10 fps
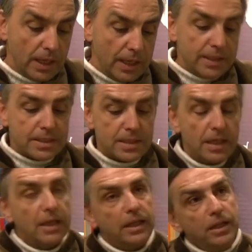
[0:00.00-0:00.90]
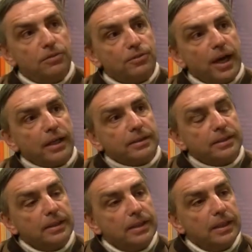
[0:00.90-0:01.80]
is, in
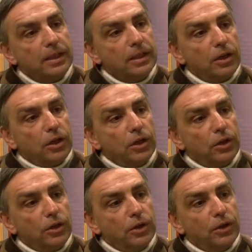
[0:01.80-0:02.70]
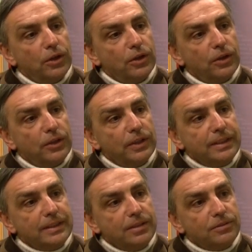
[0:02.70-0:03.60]
fact, uh,
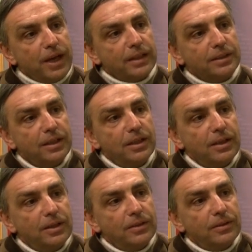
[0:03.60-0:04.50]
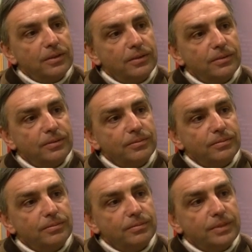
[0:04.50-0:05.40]
is in fact uh,
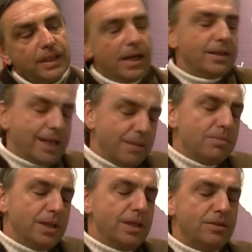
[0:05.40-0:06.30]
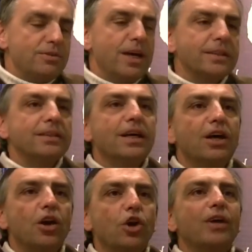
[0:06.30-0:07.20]
can be in fact
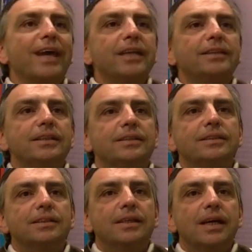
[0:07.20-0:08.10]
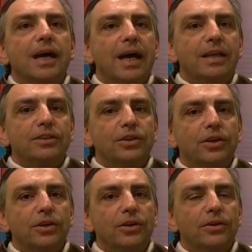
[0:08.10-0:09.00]
located at
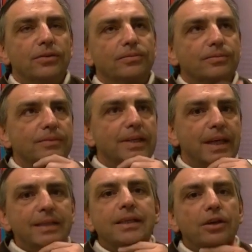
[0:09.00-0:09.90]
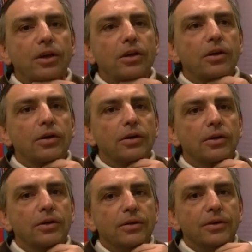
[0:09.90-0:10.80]
a ethical
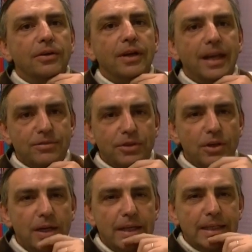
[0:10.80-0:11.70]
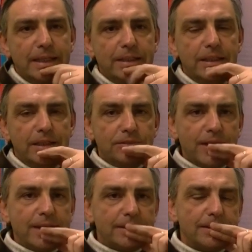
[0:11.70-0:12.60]
uh, level. In, in
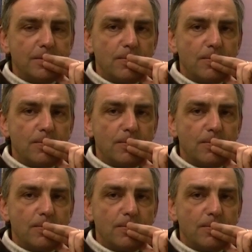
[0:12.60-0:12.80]
fact,